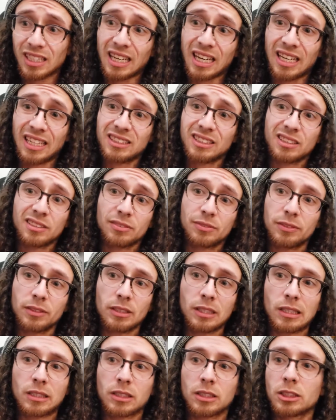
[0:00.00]
I just
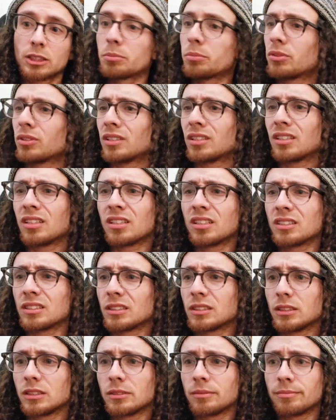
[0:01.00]
feel at this point,
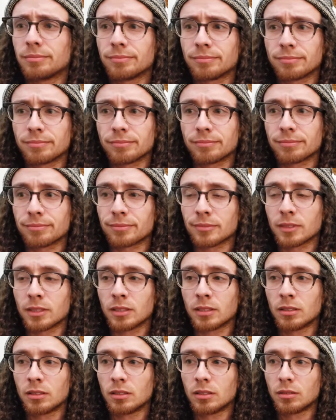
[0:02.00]
honestly,
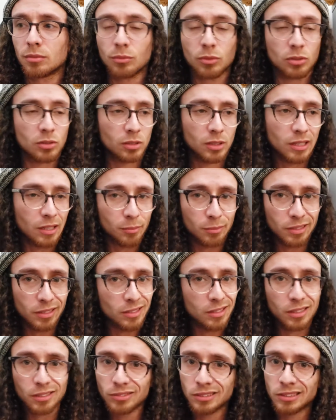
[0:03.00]
Mortal Kombat
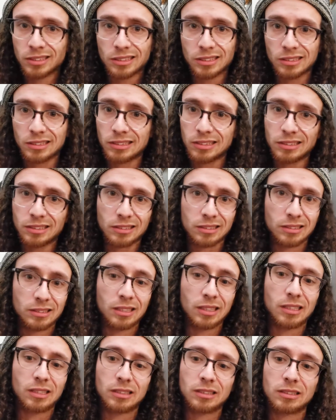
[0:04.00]
11 just isn't
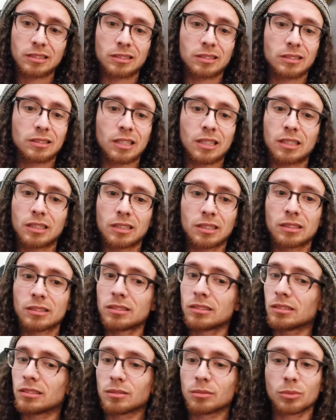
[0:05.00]
as exciting as
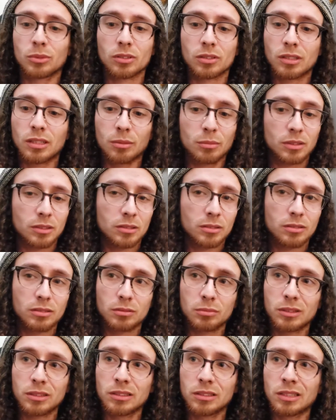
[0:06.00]
the other Mortal Kombat used to
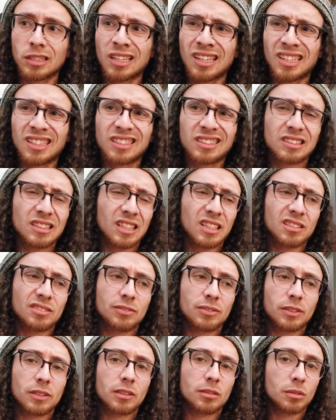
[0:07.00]
be. It's not as
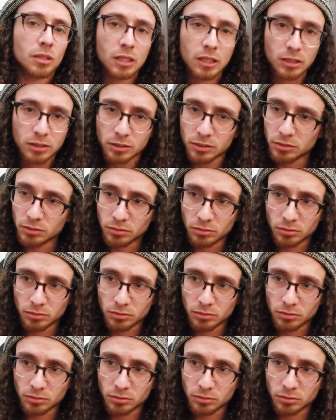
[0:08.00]
fun to watch.